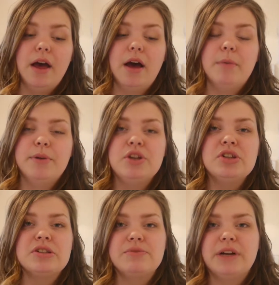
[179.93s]
But you
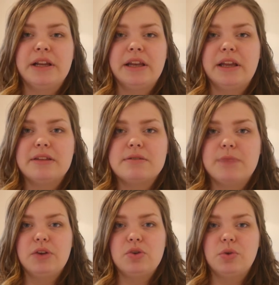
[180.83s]
just really need to
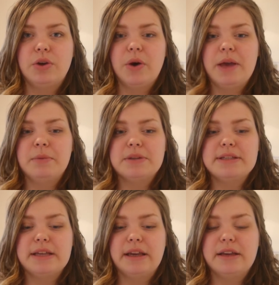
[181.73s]
sure your
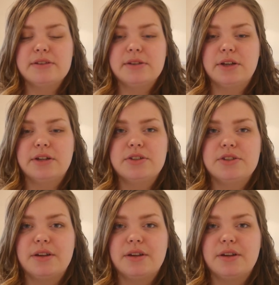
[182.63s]
A1C is good.